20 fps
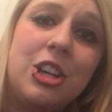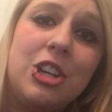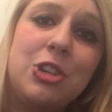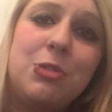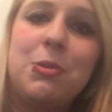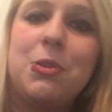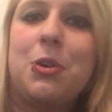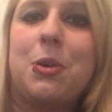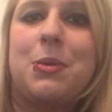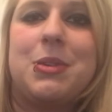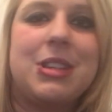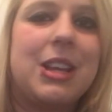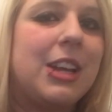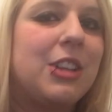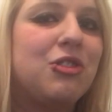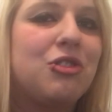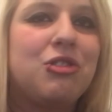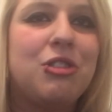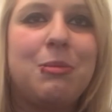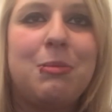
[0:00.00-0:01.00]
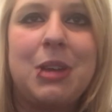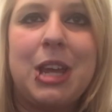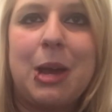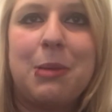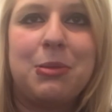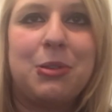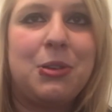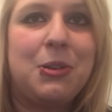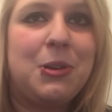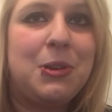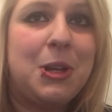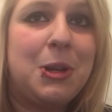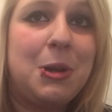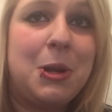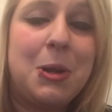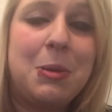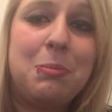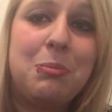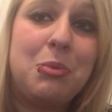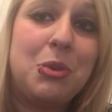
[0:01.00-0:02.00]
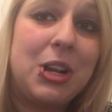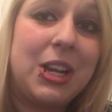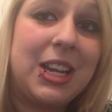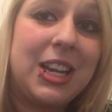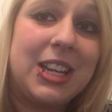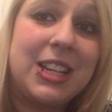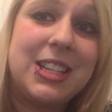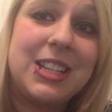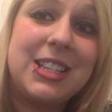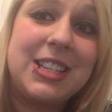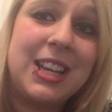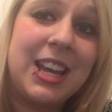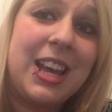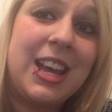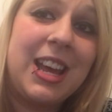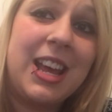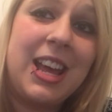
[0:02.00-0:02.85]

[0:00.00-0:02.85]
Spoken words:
she would always answer and be absolutely brilliant.